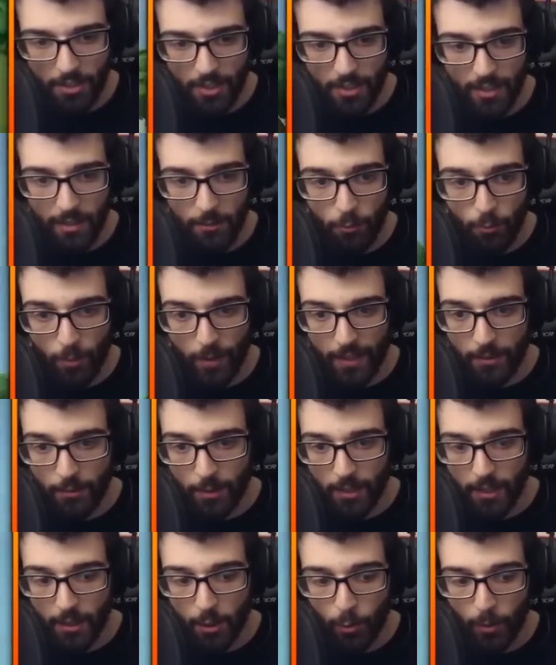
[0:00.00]
get a really,
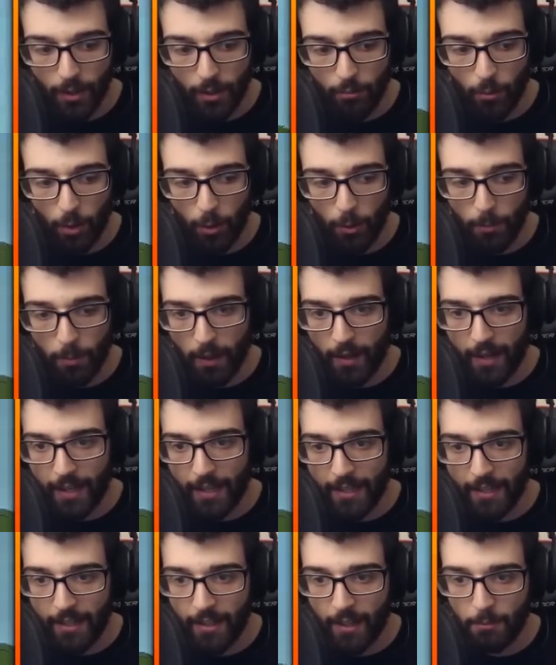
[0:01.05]
really quick roll behind
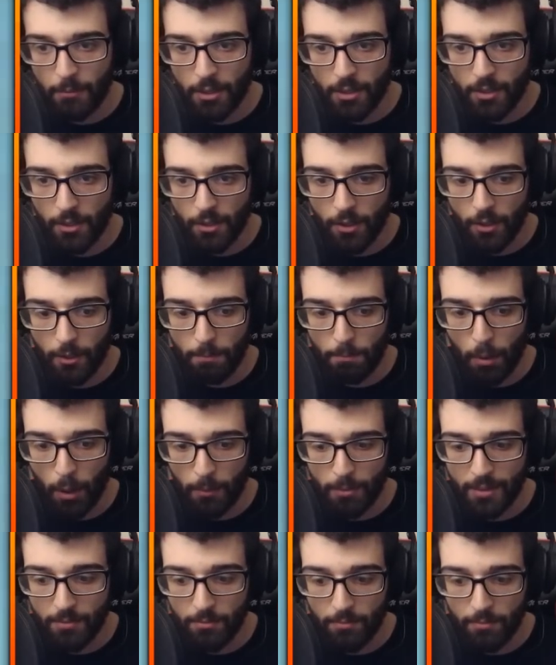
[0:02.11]
here. I'm just going to go and
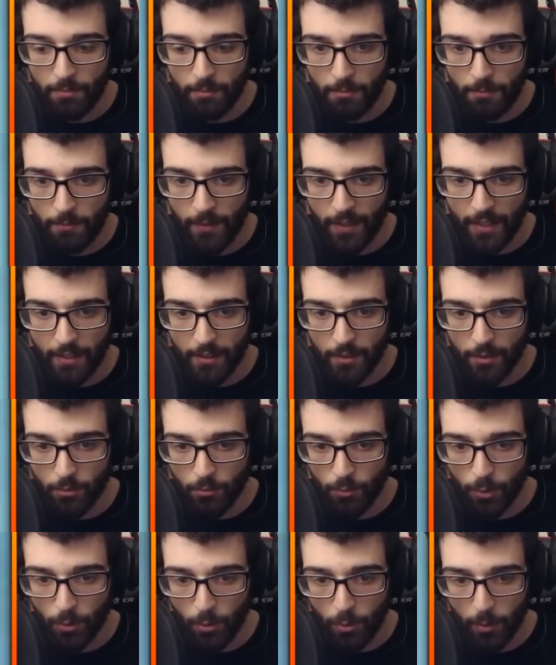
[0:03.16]
pop some things
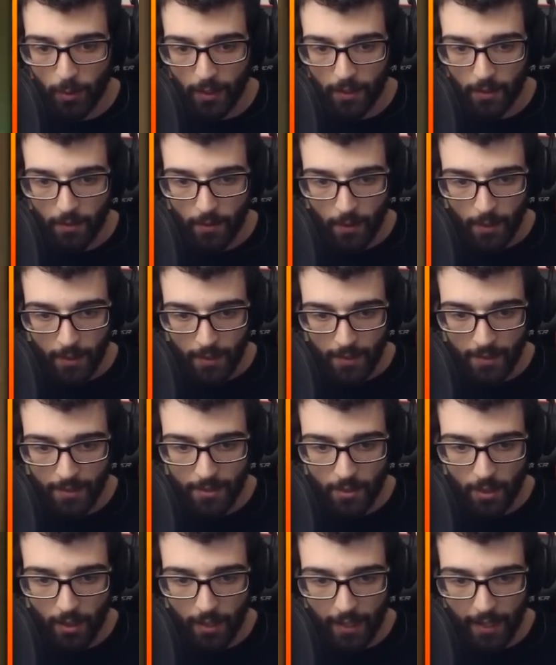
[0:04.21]
real quick. This
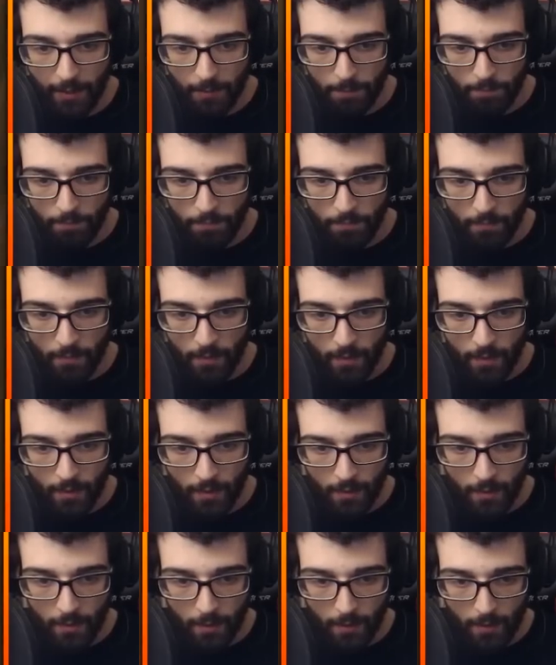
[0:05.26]
guy,
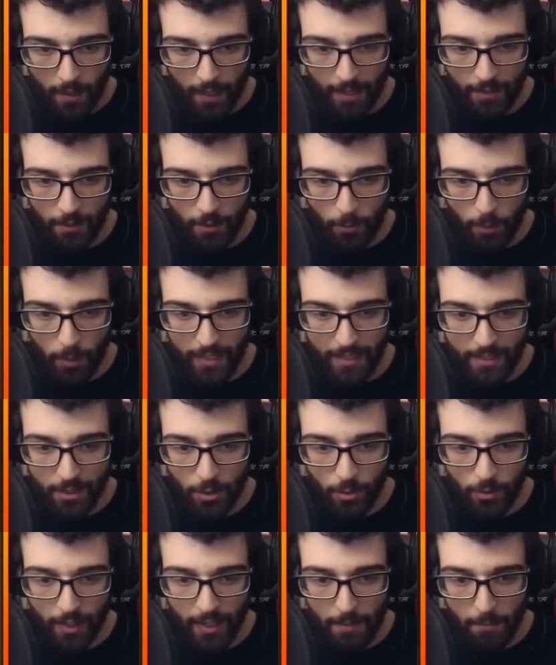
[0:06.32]
I don't know what he's
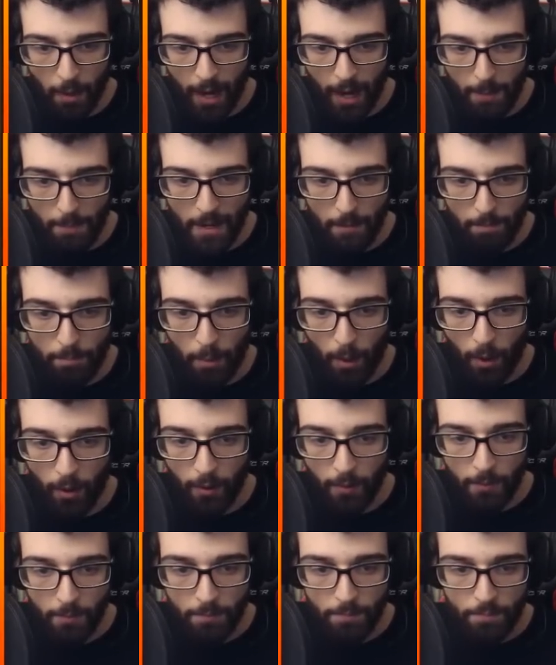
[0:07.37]
doing. He might be a
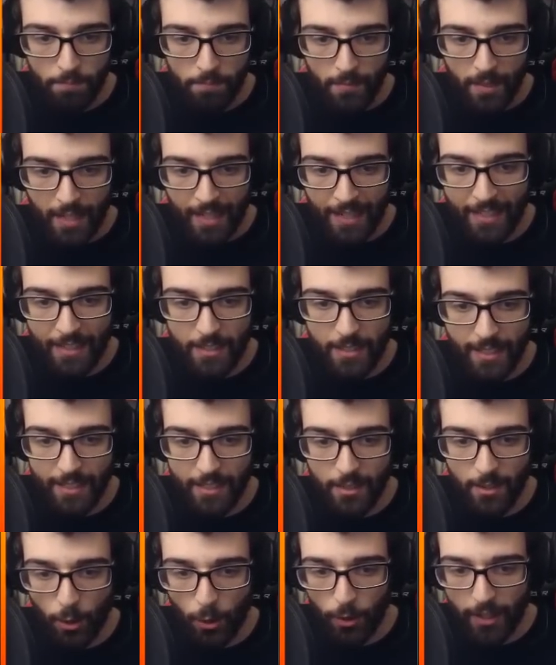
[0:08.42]
bot.
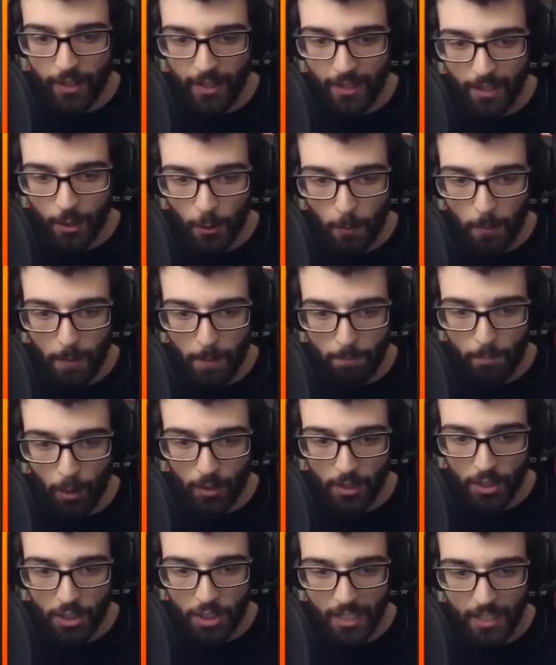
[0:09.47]
He's looking a little bit
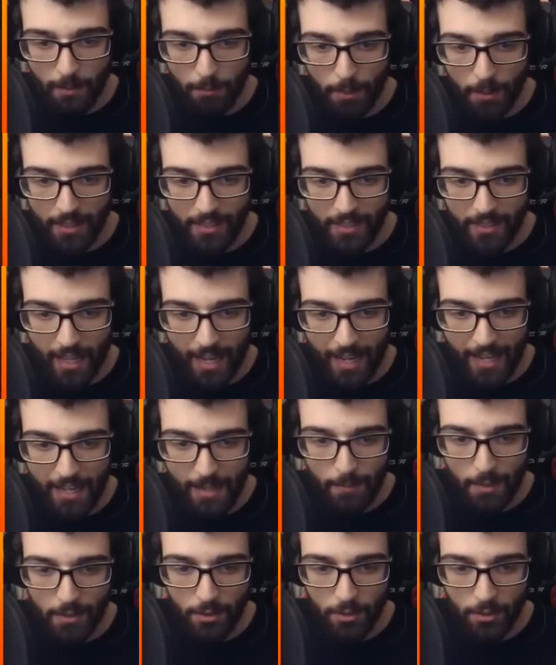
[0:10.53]
bottish here, but his aim is